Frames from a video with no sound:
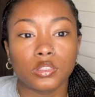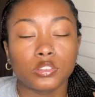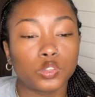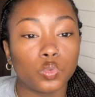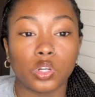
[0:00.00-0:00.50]

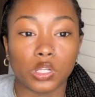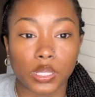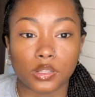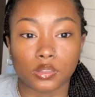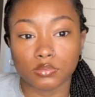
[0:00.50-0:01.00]
sooner or
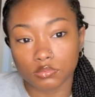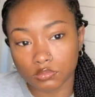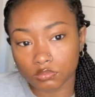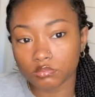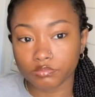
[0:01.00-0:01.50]
later.
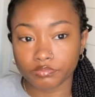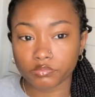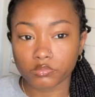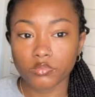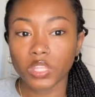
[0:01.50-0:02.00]

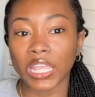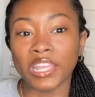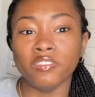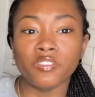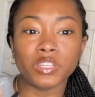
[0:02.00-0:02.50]

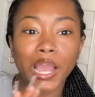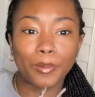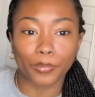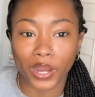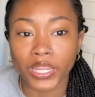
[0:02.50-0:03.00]
Even if y'all
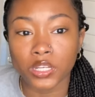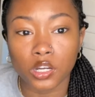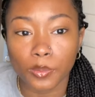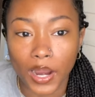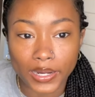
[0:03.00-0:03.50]
breaking
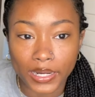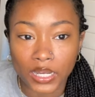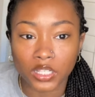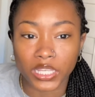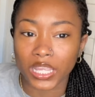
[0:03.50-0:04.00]
up right
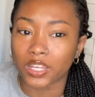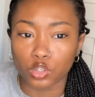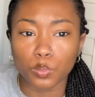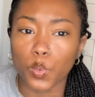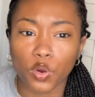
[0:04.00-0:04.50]
now, getting
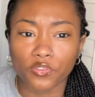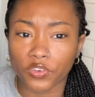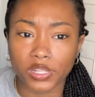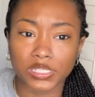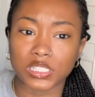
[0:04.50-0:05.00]
new
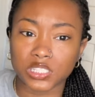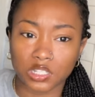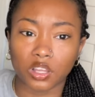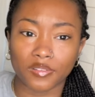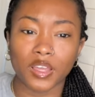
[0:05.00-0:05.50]
boyfriends and
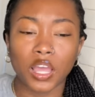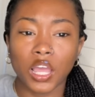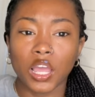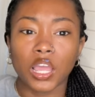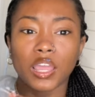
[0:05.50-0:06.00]
stuff,
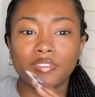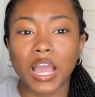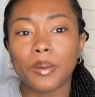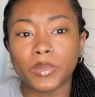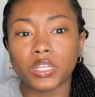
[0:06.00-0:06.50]
if
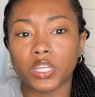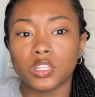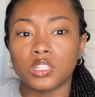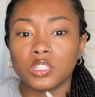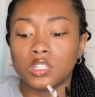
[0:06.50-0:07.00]
y'all meant
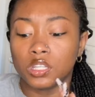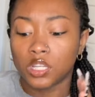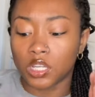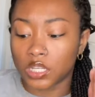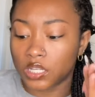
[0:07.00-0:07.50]
together,
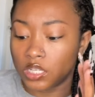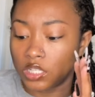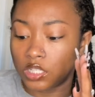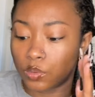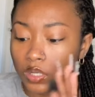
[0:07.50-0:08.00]

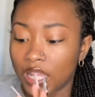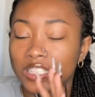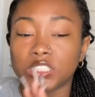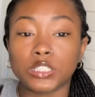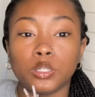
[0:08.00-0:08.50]
the
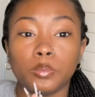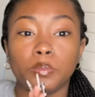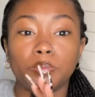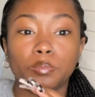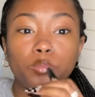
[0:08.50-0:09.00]
relationship
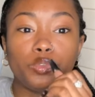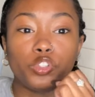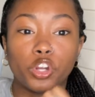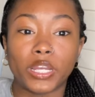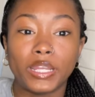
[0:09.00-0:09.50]

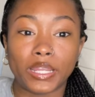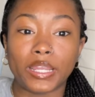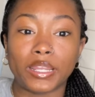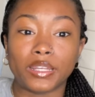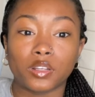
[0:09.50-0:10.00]
you're
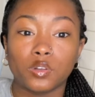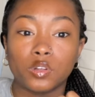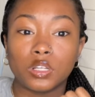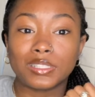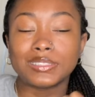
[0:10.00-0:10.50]
in
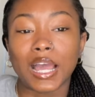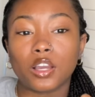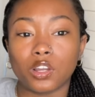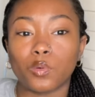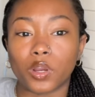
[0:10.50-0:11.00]
is not
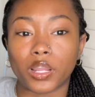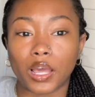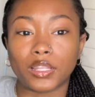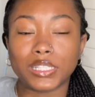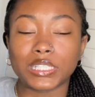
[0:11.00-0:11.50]
gonna work
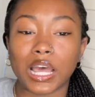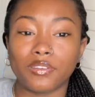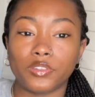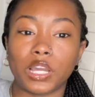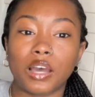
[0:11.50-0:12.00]
out. That's how I
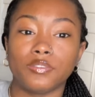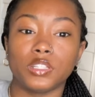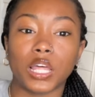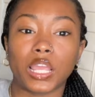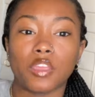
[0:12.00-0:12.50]
feel. I feel
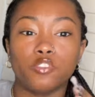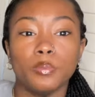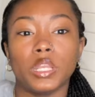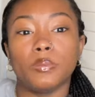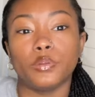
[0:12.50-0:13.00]
like if you
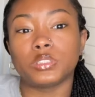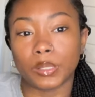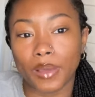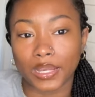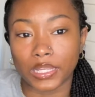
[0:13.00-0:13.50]
mean to be with
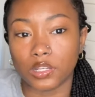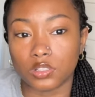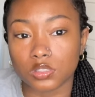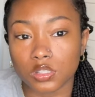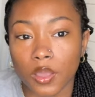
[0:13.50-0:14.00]
somebody else